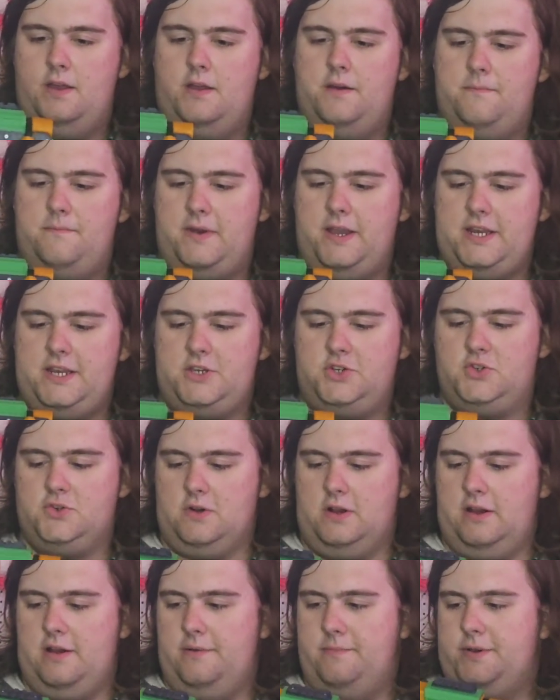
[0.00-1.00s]
Mighty
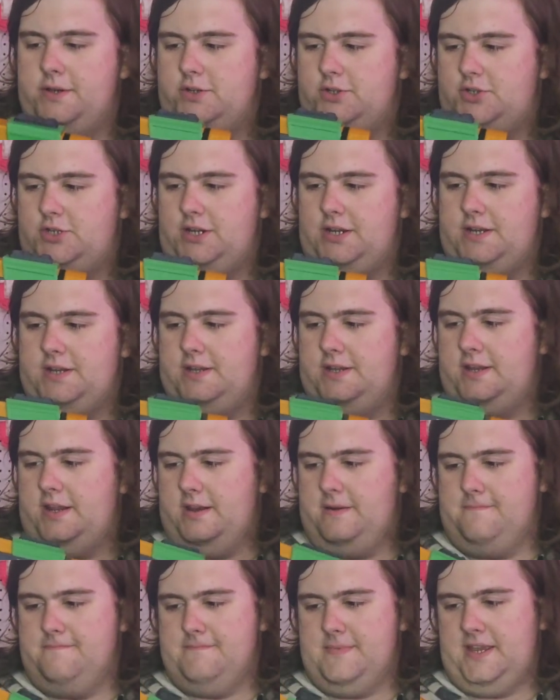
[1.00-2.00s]
Shrub, she did an
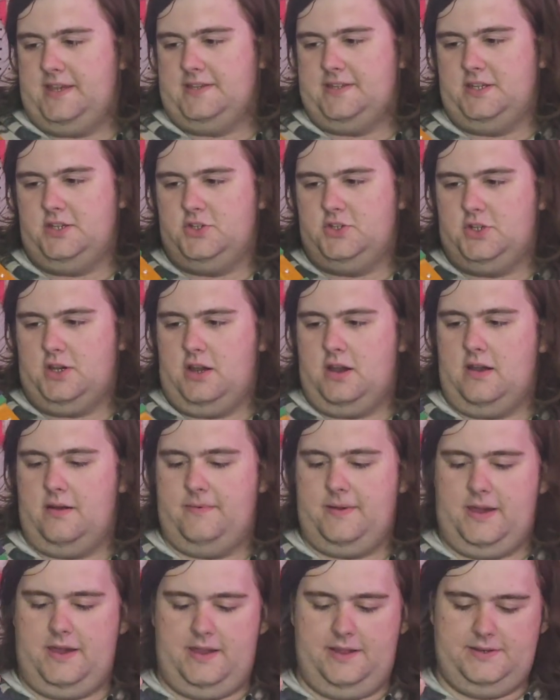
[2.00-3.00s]
amazing job
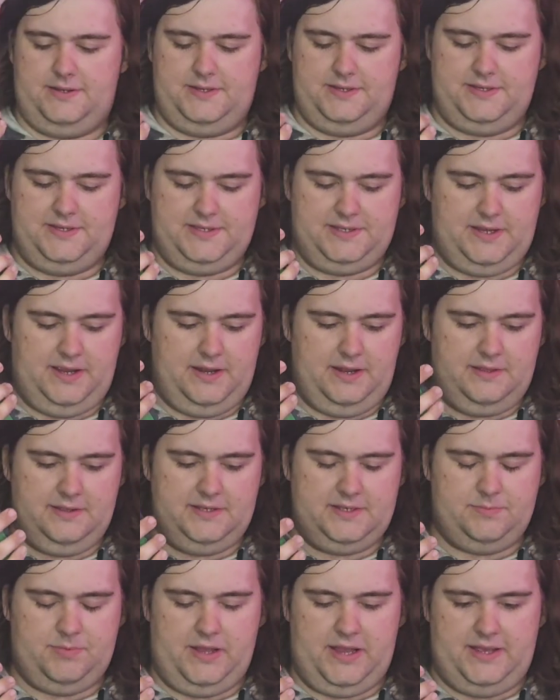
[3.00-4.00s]
at designing
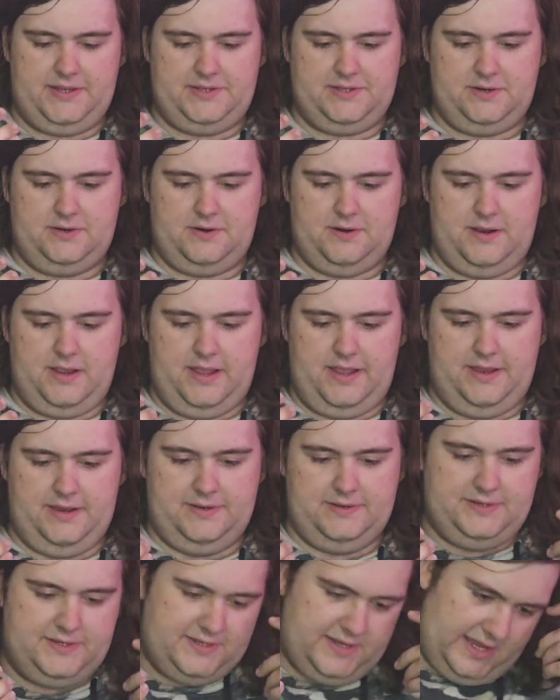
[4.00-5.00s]
this blaster
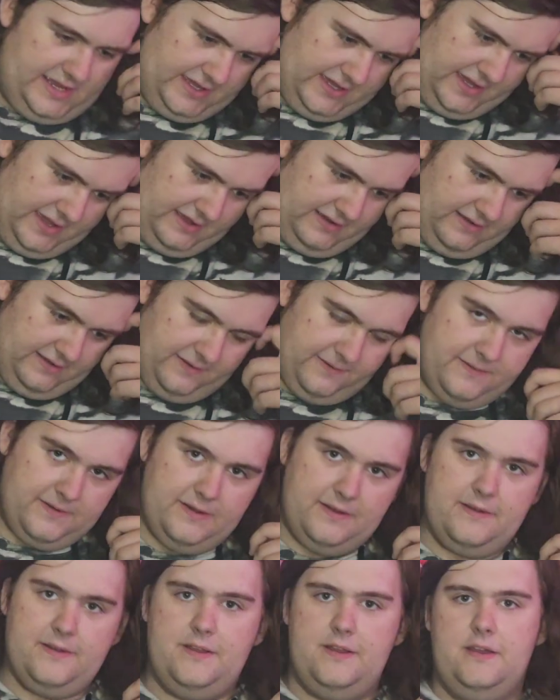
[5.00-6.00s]
and taking...
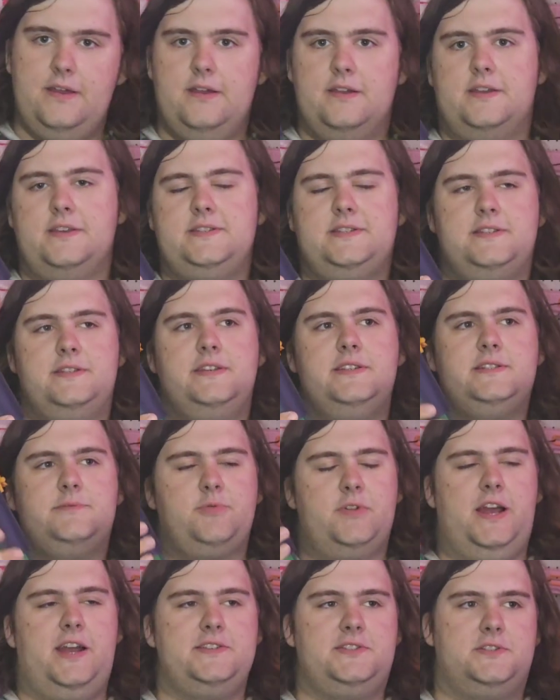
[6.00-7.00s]
Because this
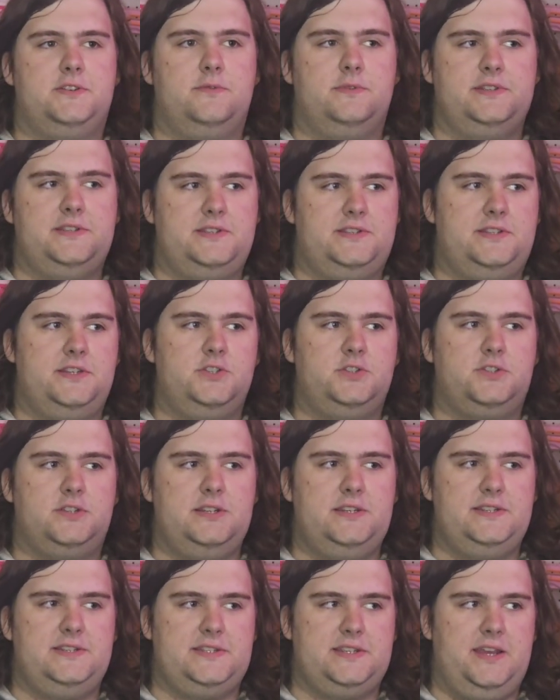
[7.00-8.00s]
blaster was essentially
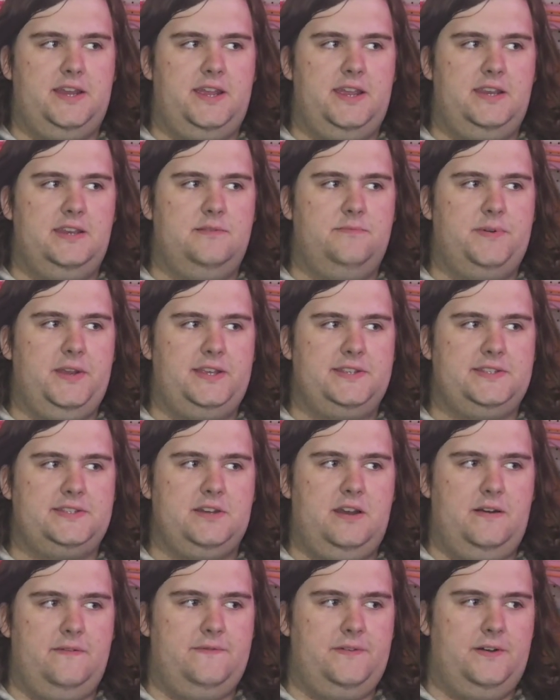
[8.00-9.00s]
designed based
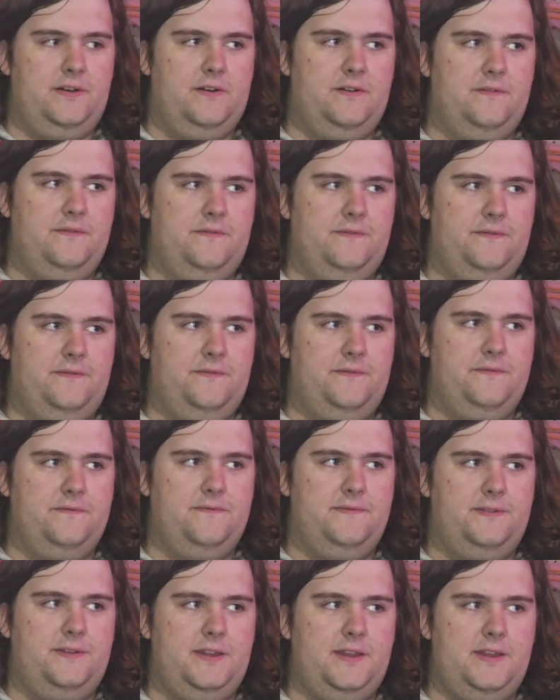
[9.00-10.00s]
off of
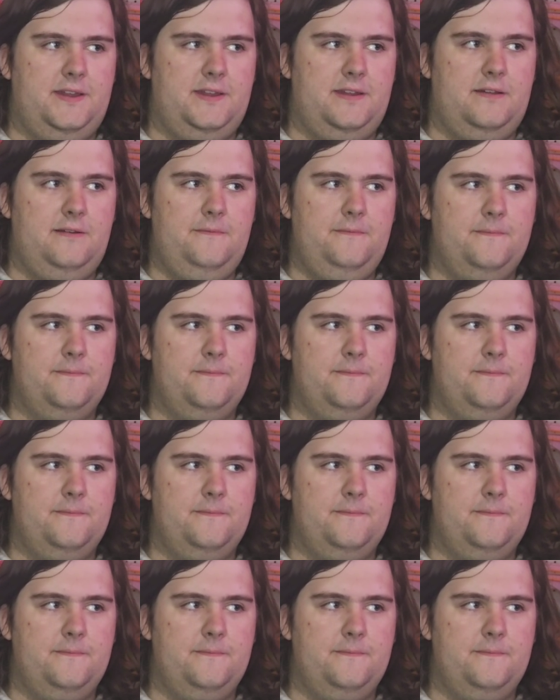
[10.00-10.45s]
the